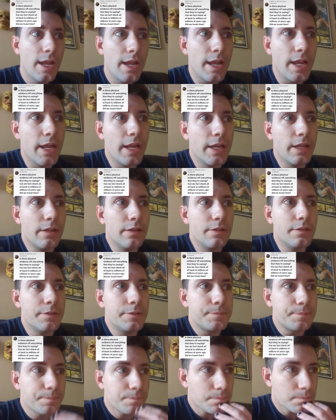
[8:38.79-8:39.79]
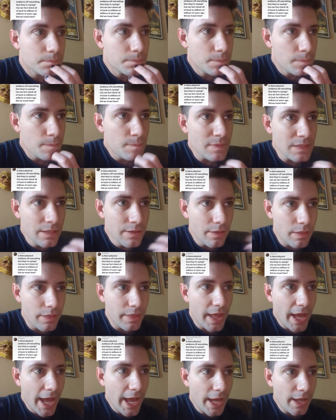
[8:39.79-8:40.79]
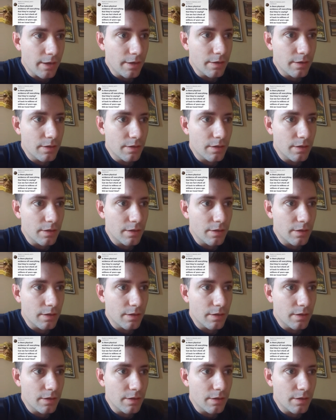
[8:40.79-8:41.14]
and that